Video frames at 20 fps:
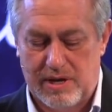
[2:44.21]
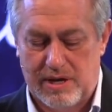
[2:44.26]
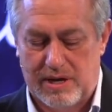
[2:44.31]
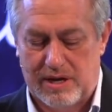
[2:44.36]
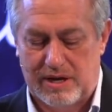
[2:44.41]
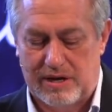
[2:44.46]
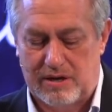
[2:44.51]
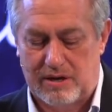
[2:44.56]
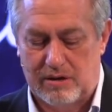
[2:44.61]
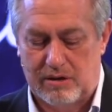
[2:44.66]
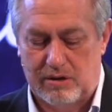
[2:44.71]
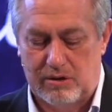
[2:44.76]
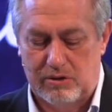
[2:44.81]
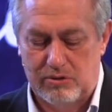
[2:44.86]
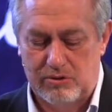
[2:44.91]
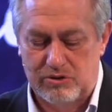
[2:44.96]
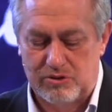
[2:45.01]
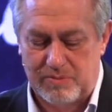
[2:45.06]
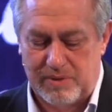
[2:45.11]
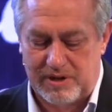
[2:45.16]
And he
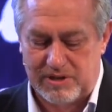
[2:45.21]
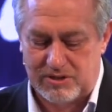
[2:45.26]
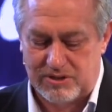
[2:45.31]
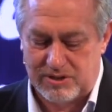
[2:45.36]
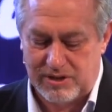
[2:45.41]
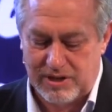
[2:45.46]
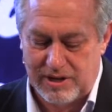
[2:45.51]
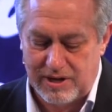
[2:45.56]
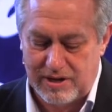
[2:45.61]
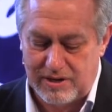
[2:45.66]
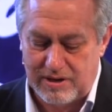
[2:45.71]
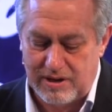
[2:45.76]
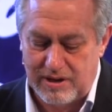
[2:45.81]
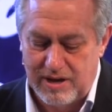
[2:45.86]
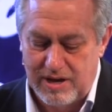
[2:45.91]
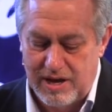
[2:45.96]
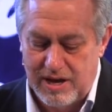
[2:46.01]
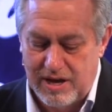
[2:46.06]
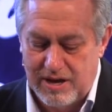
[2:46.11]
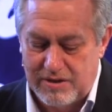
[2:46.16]
concludes by saying,
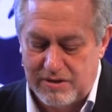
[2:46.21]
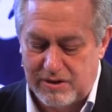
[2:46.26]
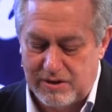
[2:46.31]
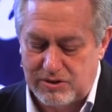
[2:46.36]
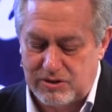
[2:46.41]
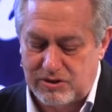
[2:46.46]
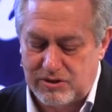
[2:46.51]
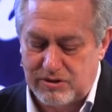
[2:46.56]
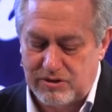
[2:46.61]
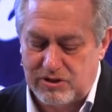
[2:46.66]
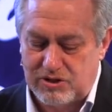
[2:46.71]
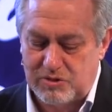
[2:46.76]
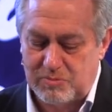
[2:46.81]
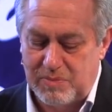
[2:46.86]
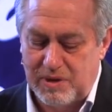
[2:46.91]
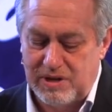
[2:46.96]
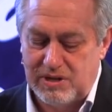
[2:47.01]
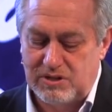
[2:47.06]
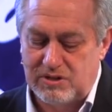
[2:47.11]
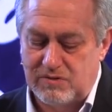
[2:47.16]
Thus, in the
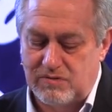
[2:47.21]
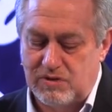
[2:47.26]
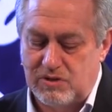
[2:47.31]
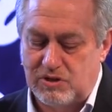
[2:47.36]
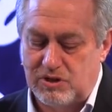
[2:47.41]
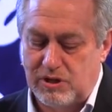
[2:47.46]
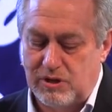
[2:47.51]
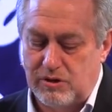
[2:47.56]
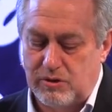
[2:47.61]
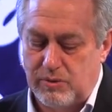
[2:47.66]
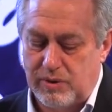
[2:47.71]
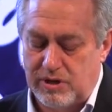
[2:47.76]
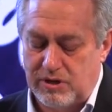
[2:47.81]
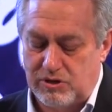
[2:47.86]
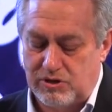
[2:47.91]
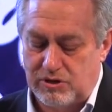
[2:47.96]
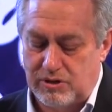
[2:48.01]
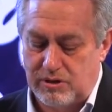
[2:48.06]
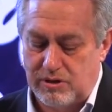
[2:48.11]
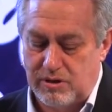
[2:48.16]
space of a
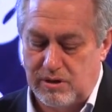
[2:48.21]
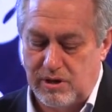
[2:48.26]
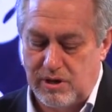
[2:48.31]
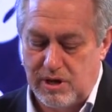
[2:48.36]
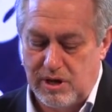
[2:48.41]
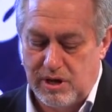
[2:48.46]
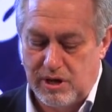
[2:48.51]
generation,